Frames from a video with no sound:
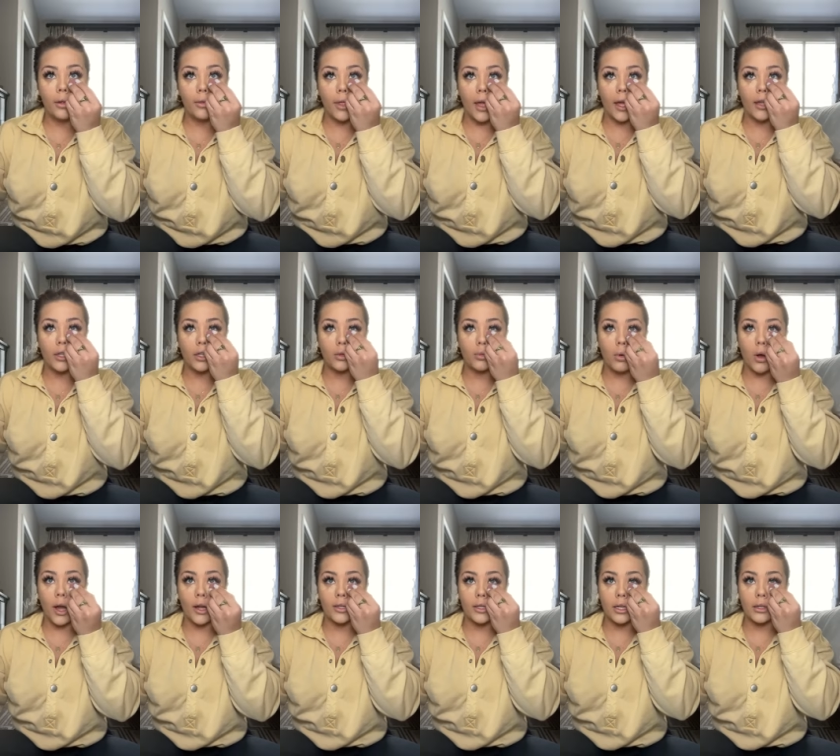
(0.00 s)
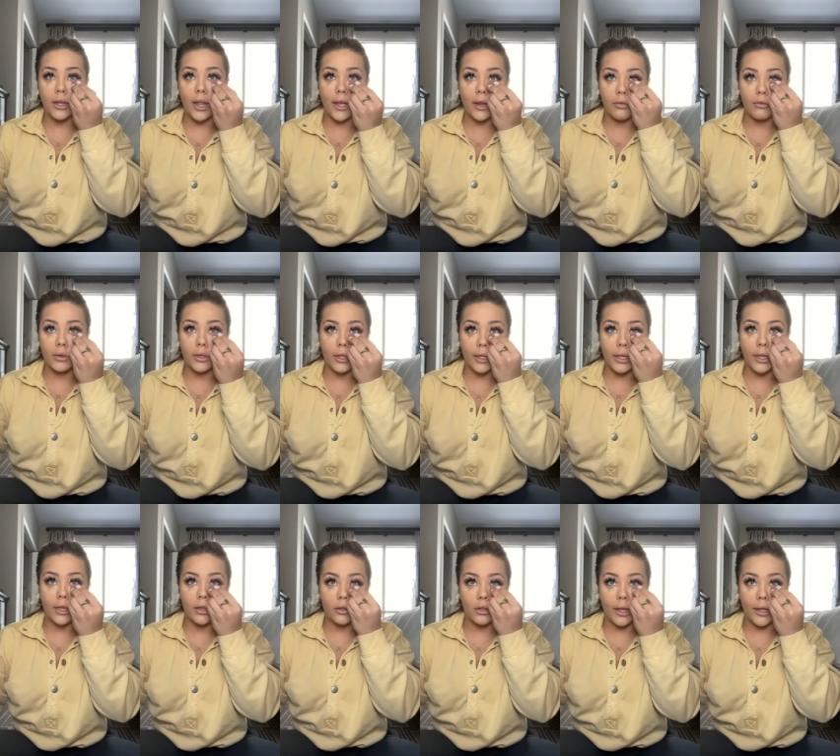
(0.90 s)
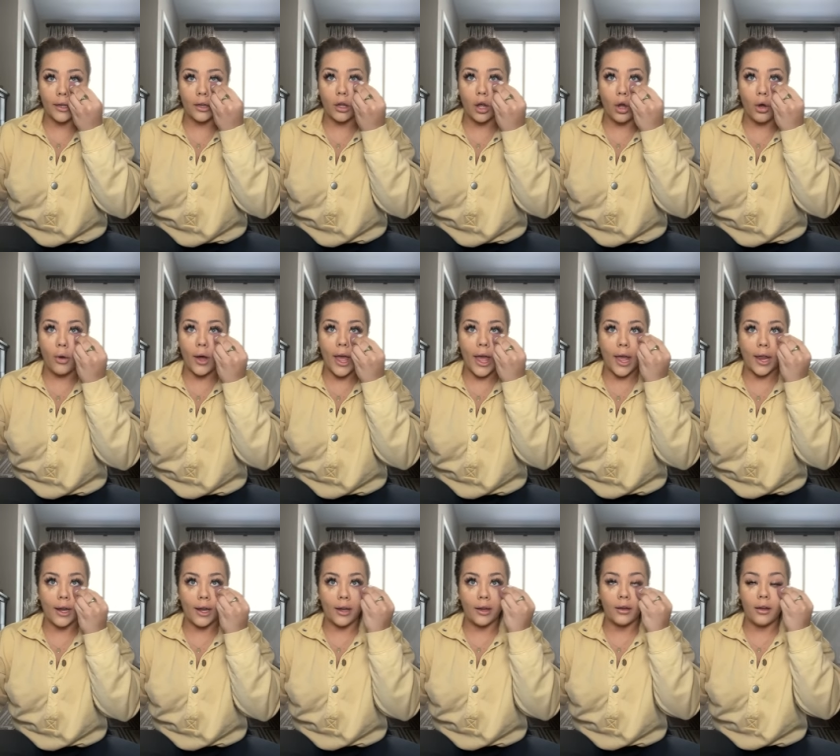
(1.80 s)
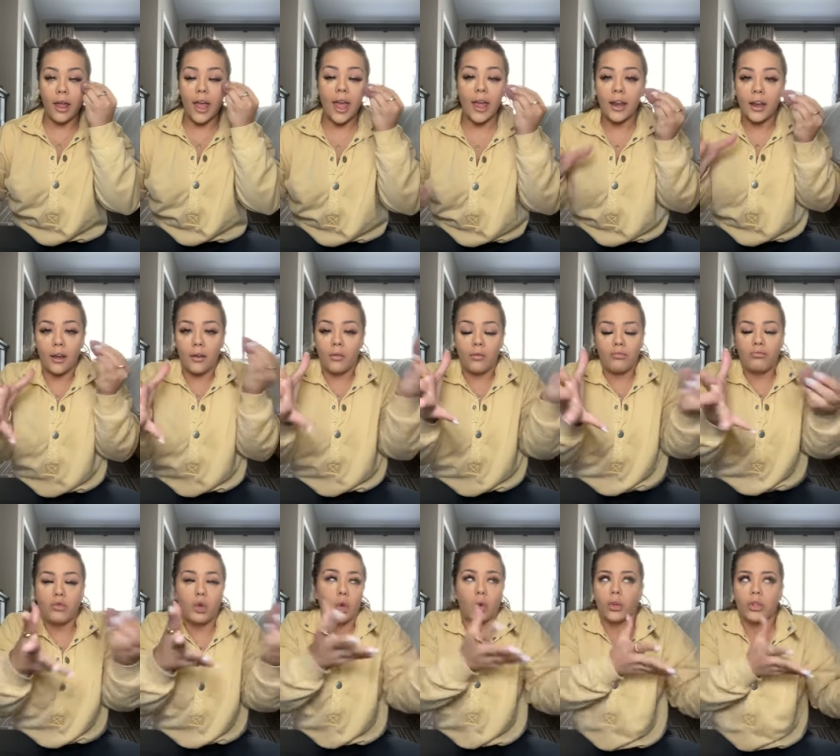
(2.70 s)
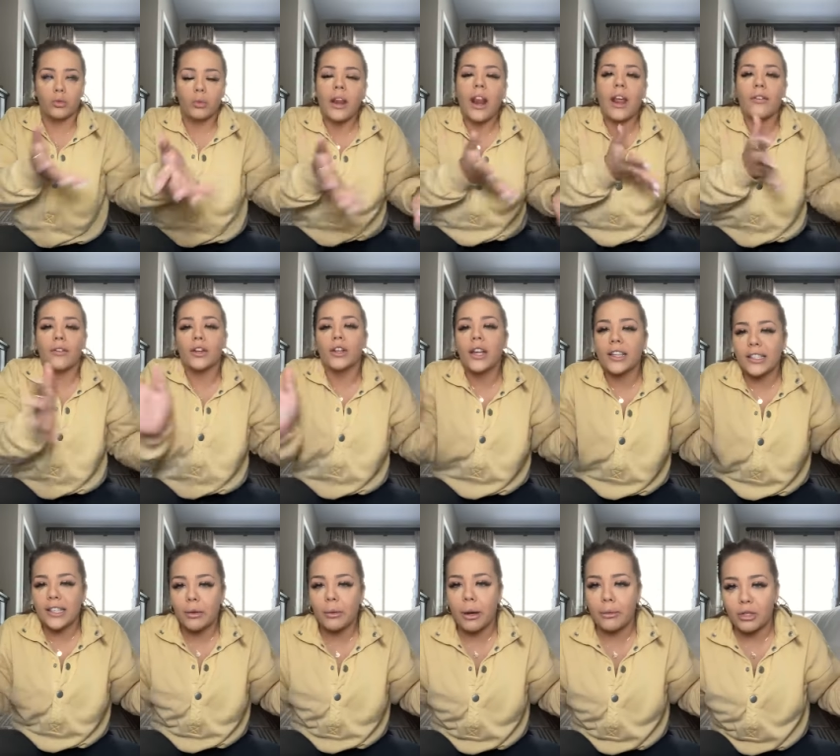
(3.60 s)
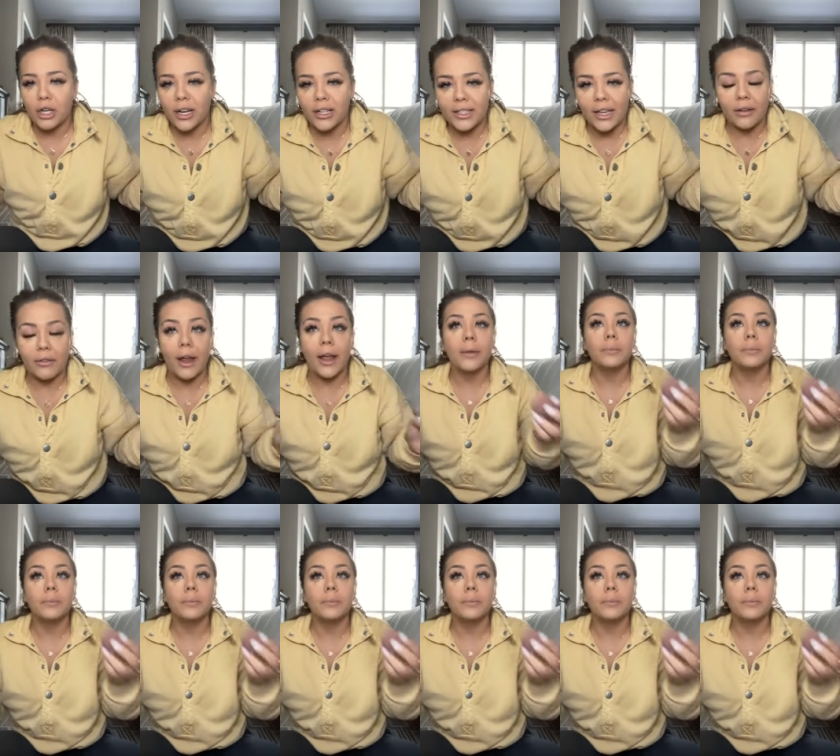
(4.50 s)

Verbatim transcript: that you want to like really like go head and head in towards whatever you guys get what i'm trying to say